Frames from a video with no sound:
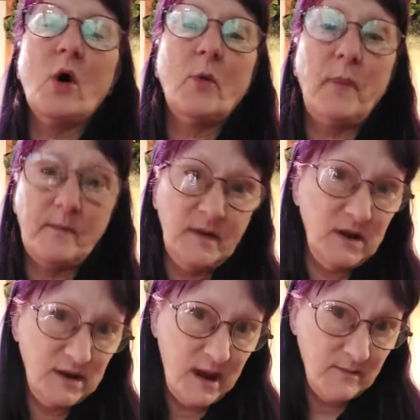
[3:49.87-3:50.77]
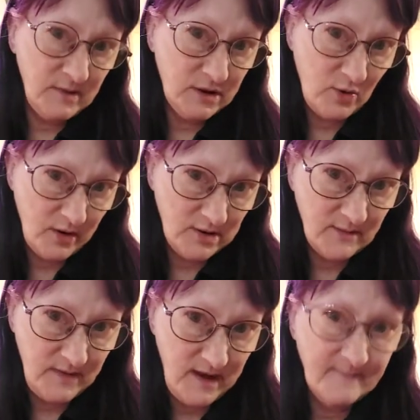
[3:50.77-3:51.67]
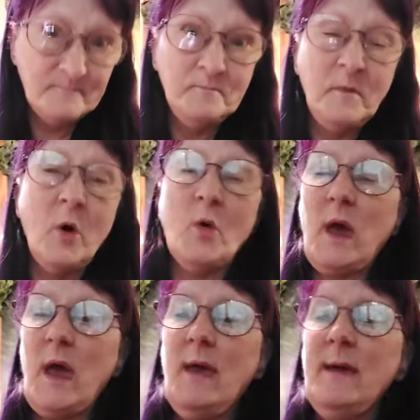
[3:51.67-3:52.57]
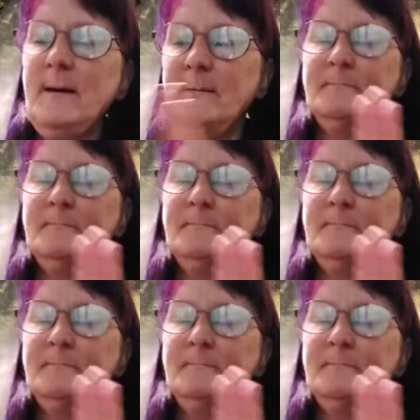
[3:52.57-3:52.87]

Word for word: her puppy's name is going to be. Okay?